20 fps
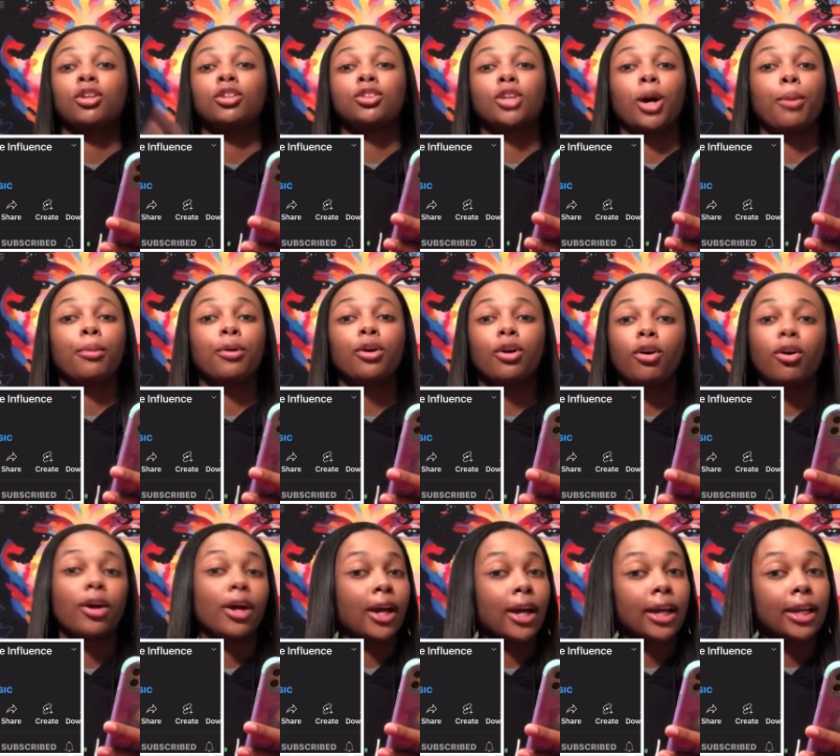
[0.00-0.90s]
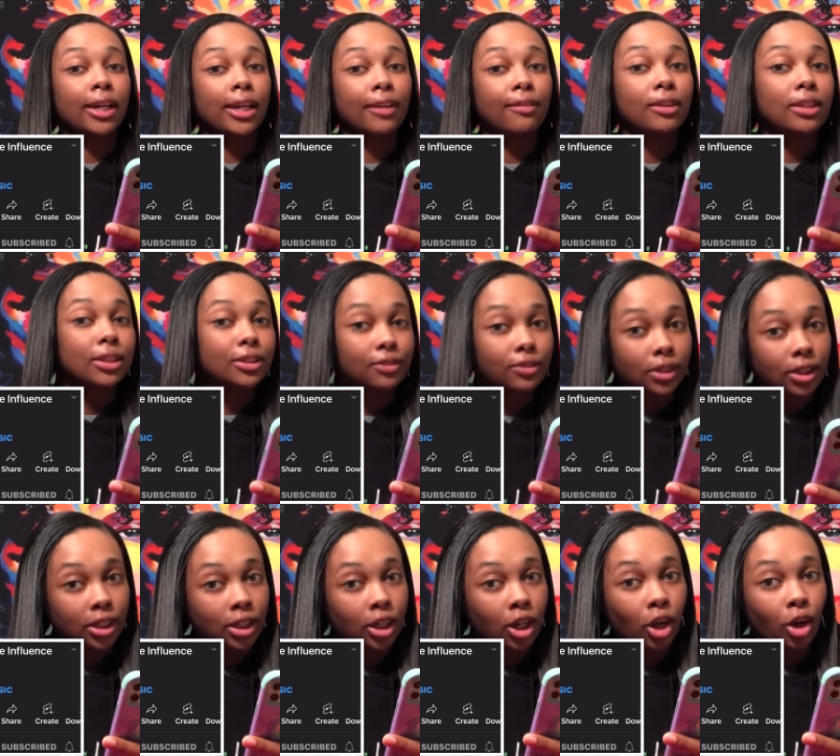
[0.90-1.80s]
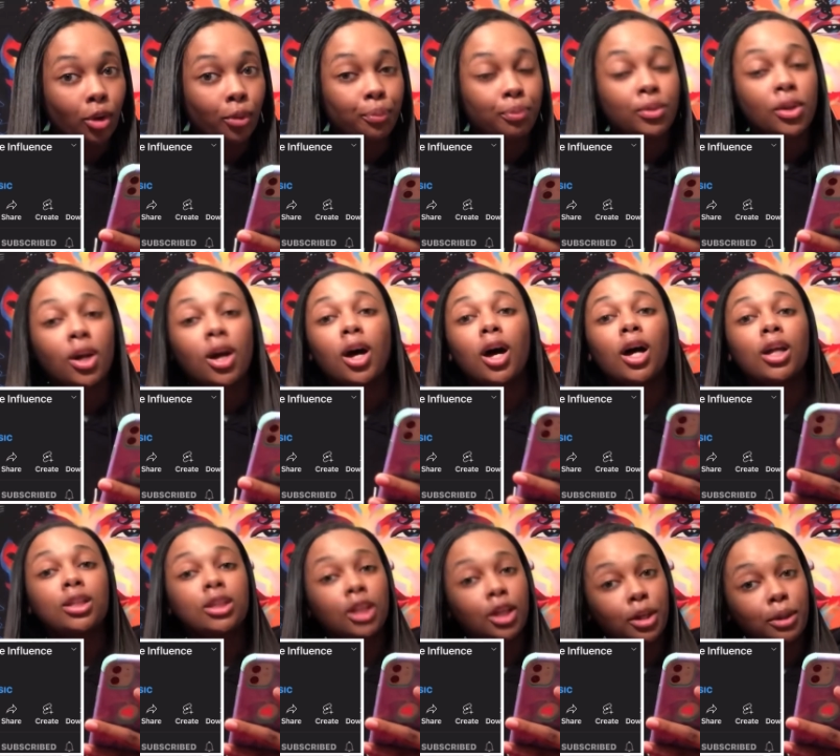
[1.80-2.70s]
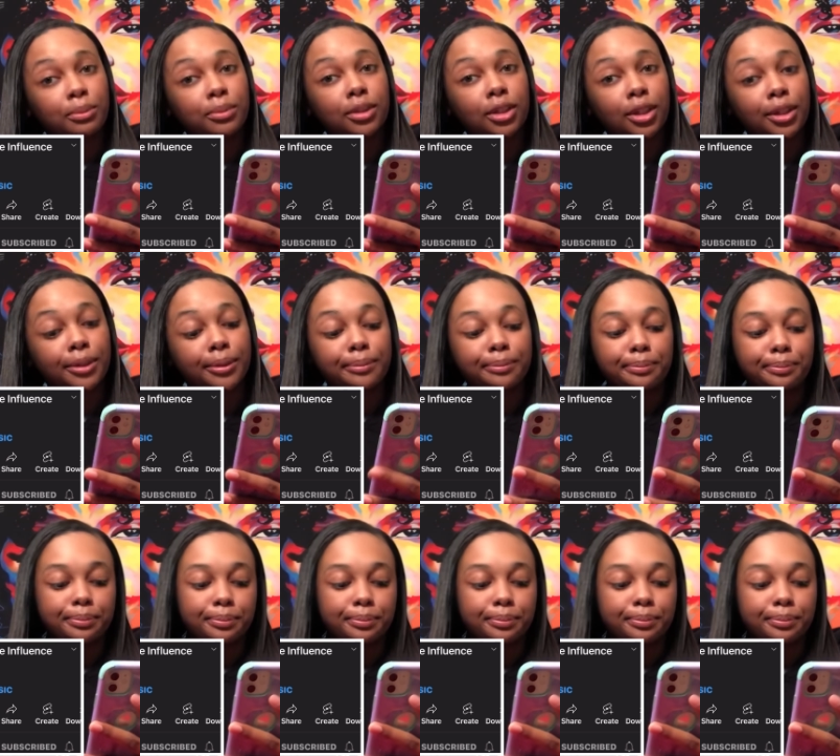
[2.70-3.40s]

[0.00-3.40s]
So I'm going to go ahead and give this video a thumbs up.